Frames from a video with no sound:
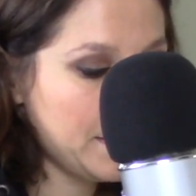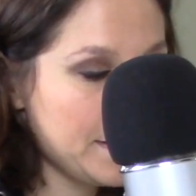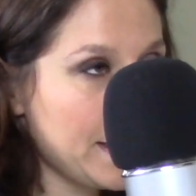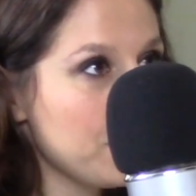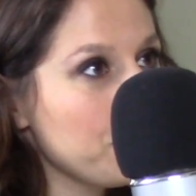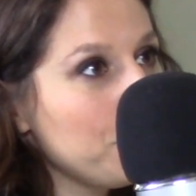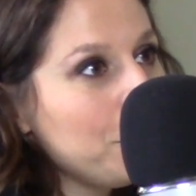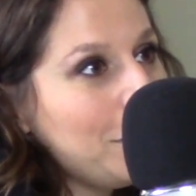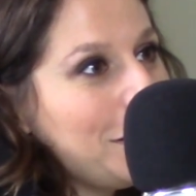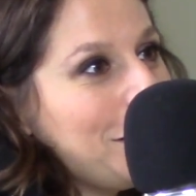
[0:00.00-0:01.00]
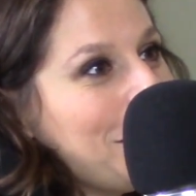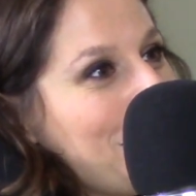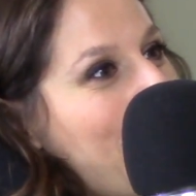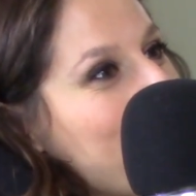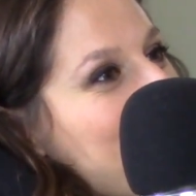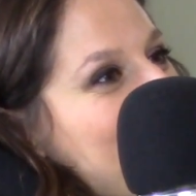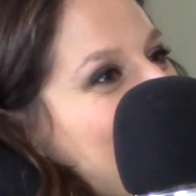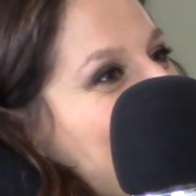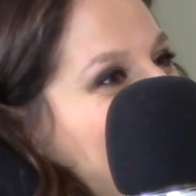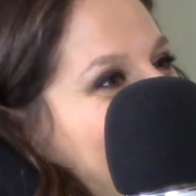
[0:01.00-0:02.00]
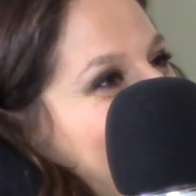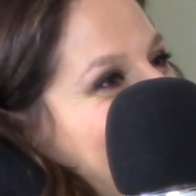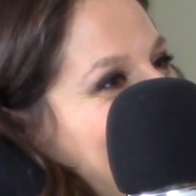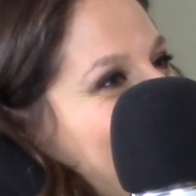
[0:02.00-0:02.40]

schedule an anonymous practice